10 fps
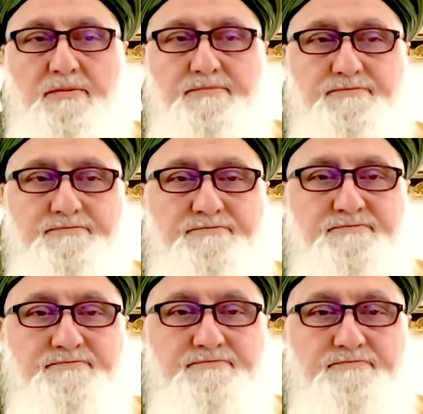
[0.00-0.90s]

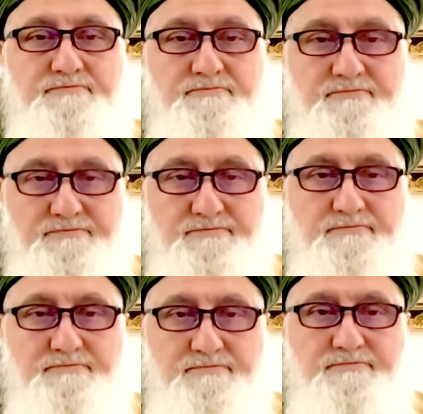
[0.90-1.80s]

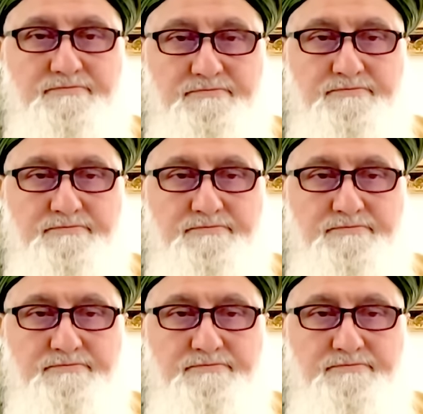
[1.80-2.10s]
Nothing is said.